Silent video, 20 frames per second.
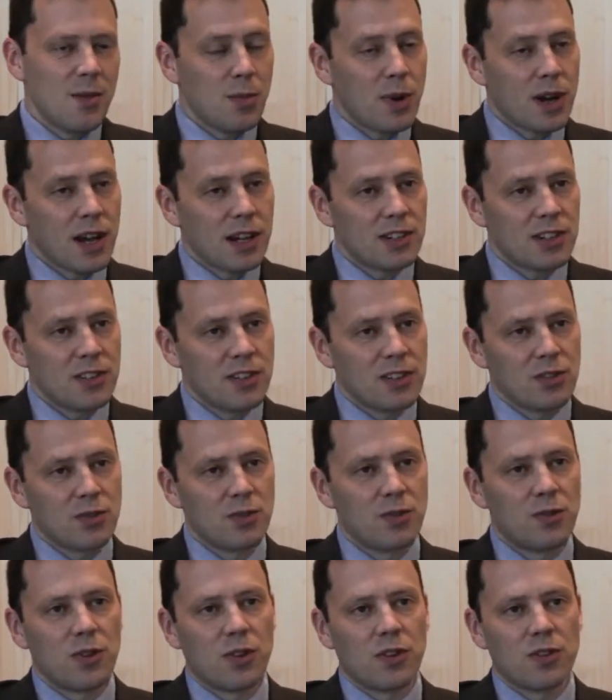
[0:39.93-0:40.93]
But actually, there's an
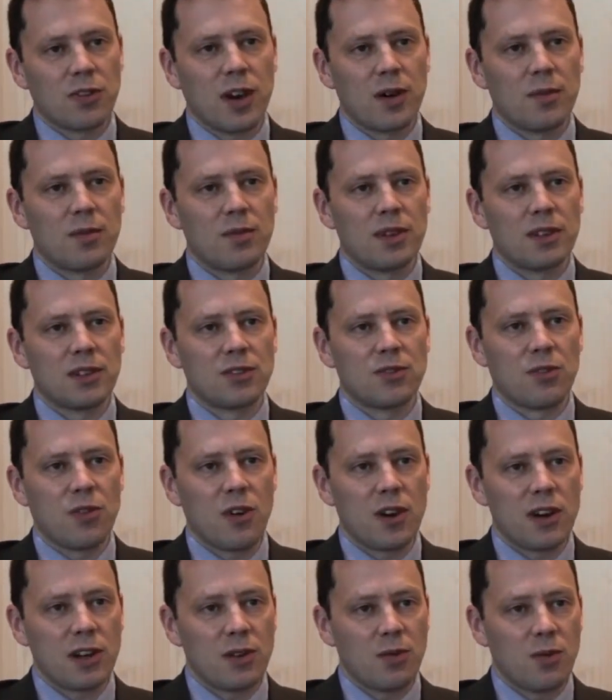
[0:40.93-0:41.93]
awful lot of companies
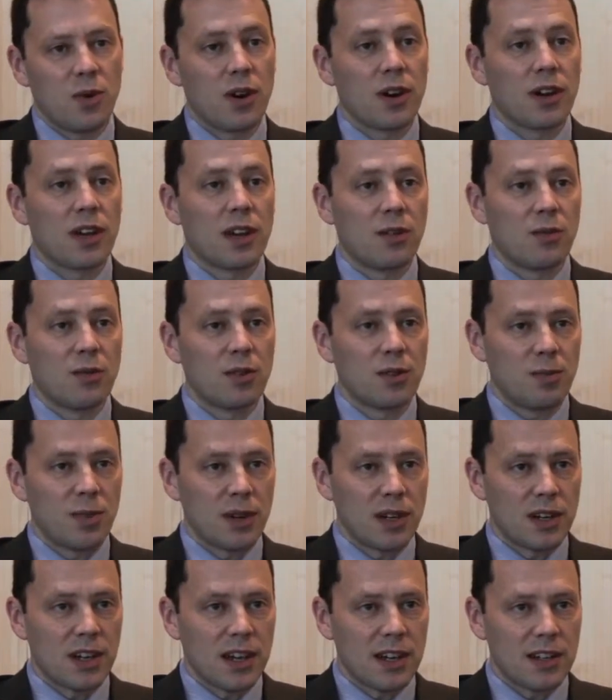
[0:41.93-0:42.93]
already working with
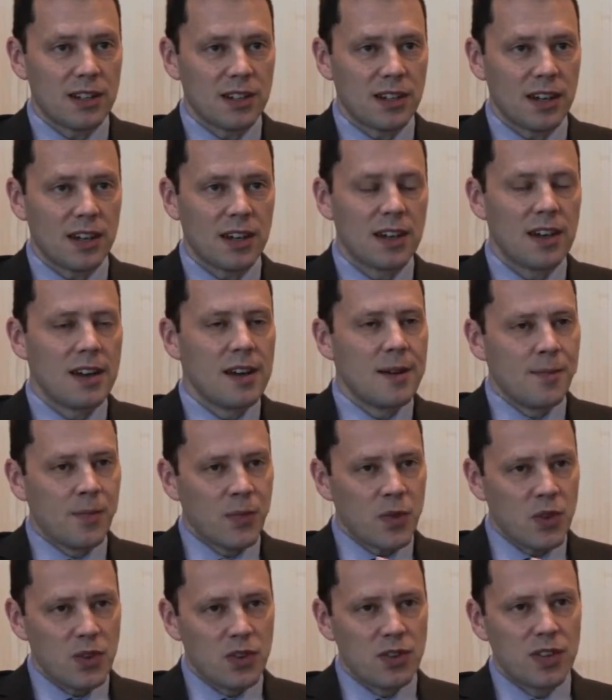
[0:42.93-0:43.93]
big data,
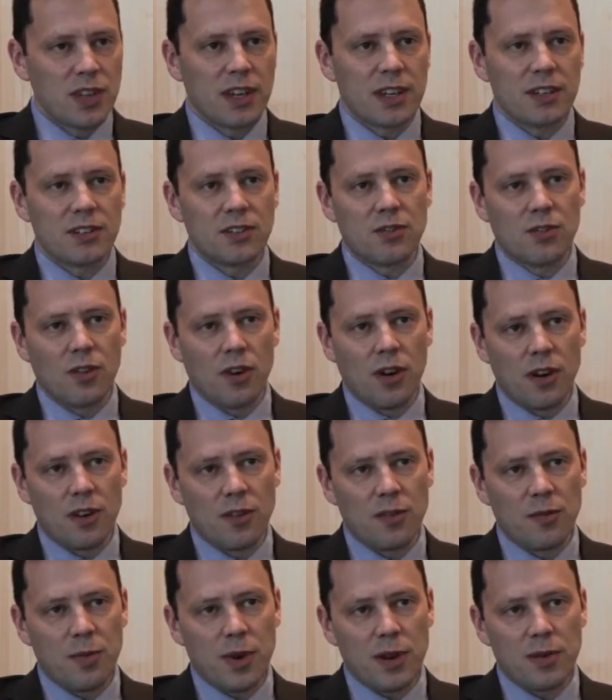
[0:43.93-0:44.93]
using it to
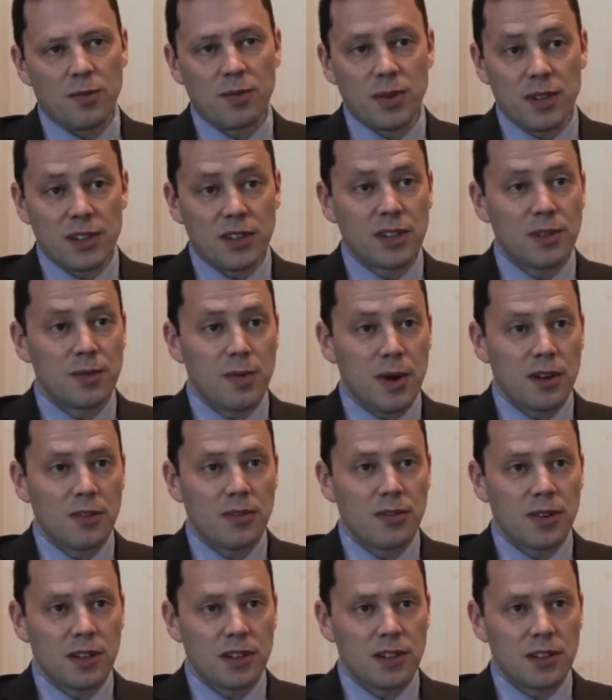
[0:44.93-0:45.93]
drive business
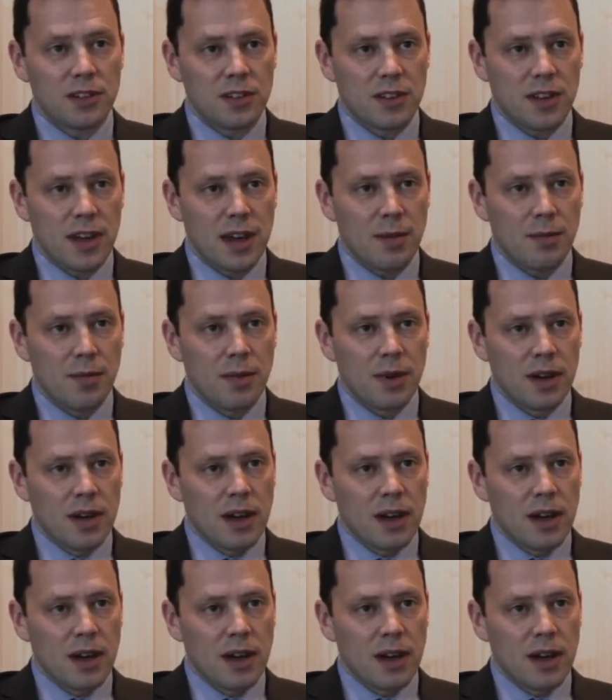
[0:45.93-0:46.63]
benefits to them,